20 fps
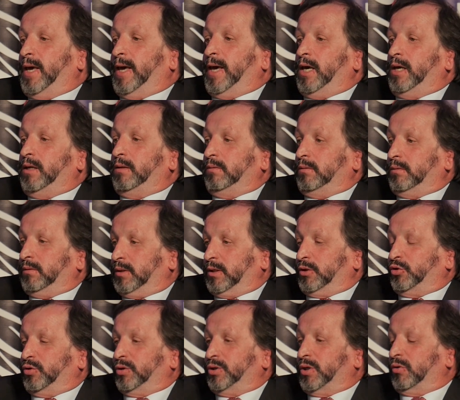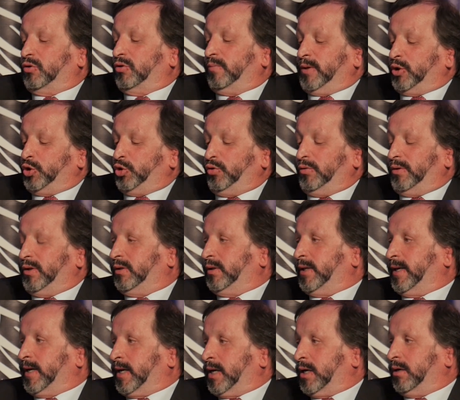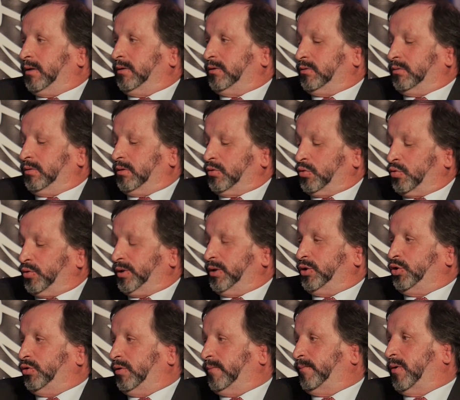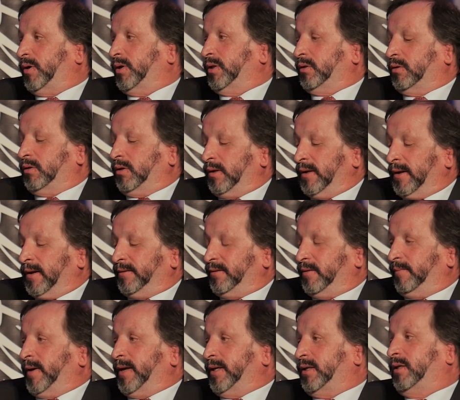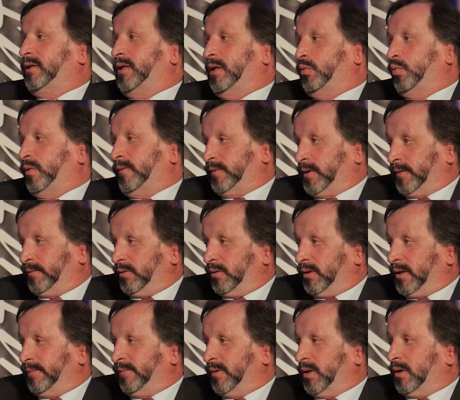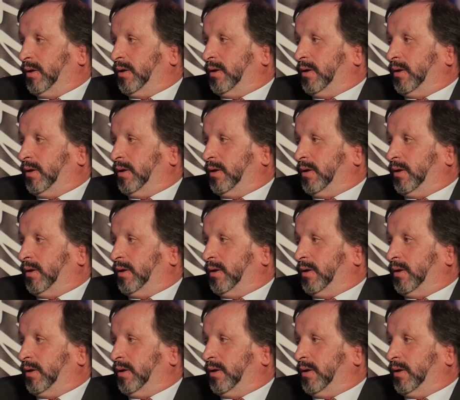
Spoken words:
and so to make sure that they account according to the mandate that we've given them.